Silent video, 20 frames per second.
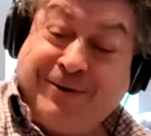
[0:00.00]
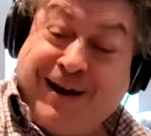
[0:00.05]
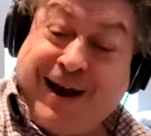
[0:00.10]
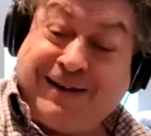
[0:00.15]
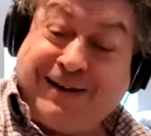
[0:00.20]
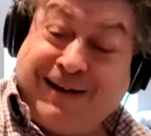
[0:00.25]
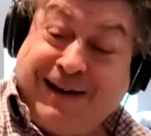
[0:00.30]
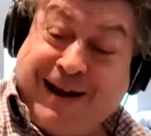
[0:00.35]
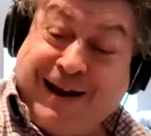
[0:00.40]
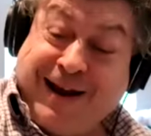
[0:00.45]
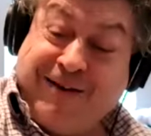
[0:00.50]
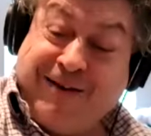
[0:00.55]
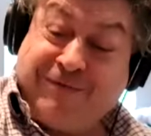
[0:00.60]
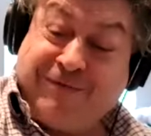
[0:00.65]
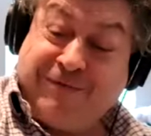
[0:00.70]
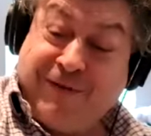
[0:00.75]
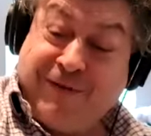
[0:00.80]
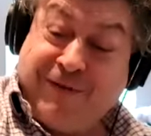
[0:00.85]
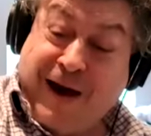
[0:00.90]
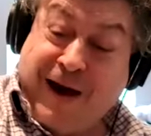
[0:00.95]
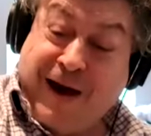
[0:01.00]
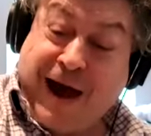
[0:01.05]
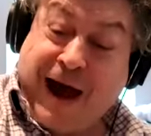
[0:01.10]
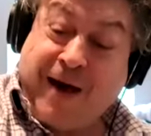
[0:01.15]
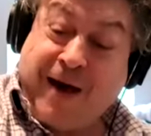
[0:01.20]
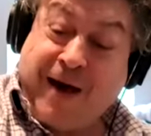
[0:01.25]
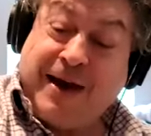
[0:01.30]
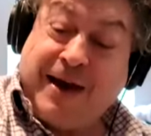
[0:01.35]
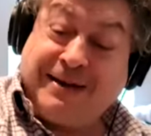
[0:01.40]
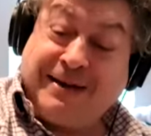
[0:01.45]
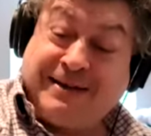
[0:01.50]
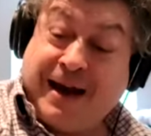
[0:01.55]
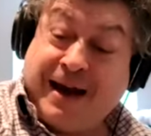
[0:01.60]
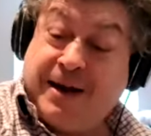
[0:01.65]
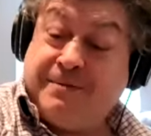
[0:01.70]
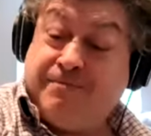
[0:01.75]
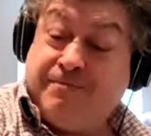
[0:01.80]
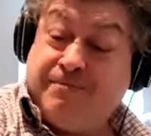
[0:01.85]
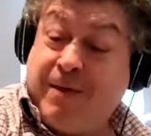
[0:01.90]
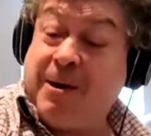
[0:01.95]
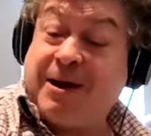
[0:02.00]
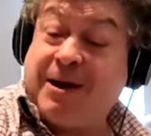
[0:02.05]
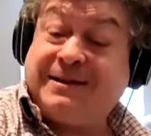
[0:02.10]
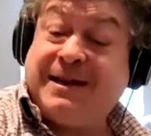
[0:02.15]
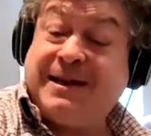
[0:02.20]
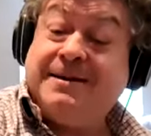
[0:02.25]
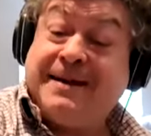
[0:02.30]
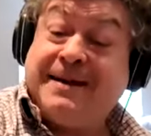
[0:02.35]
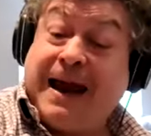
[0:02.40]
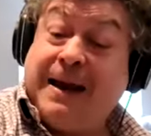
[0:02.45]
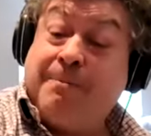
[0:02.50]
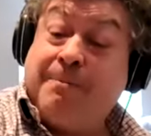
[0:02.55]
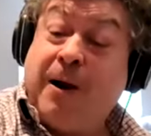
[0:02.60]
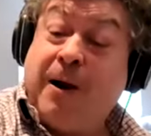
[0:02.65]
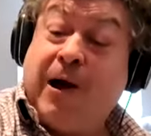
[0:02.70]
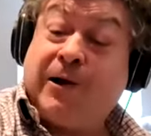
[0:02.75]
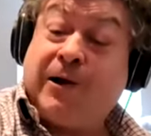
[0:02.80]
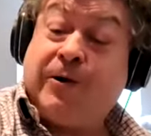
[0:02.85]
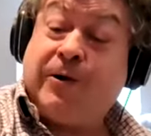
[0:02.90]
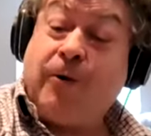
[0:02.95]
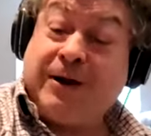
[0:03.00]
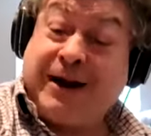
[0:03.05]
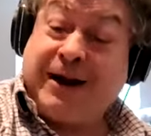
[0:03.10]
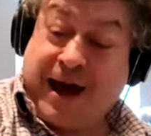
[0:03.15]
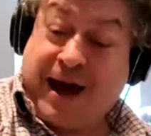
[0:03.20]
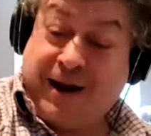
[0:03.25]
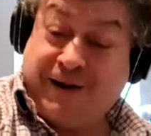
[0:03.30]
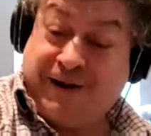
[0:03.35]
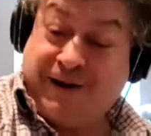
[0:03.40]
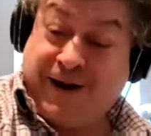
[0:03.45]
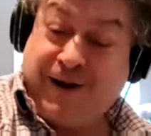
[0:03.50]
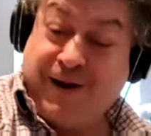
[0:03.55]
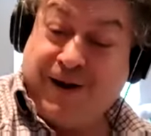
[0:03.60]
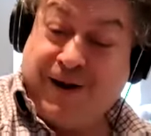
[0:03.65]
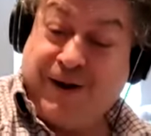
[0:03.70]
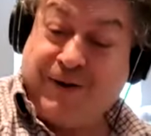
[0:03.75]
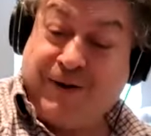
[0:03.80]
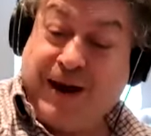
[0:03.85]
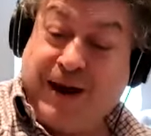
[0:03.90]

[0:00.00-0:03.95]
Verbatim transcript: to live? And they say they might say Denmark or Canada okay, yeah.